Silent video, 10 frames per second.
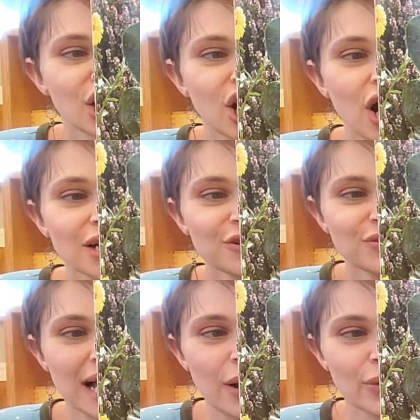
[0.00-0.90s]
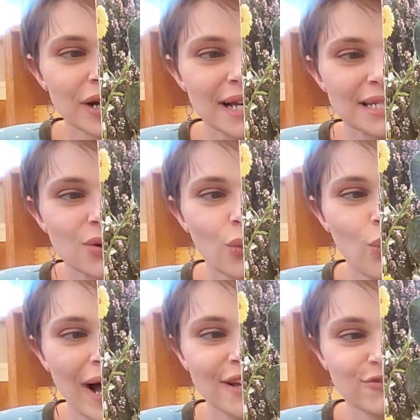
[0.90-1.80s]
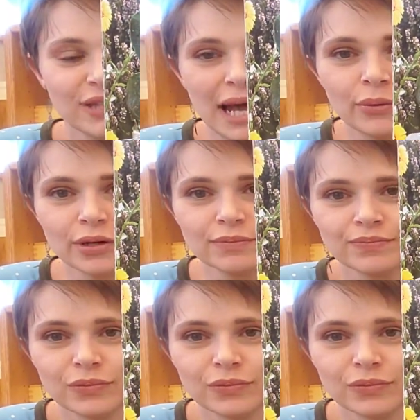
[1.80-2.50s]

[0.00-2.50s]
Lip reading: Cauliflower is a white flower.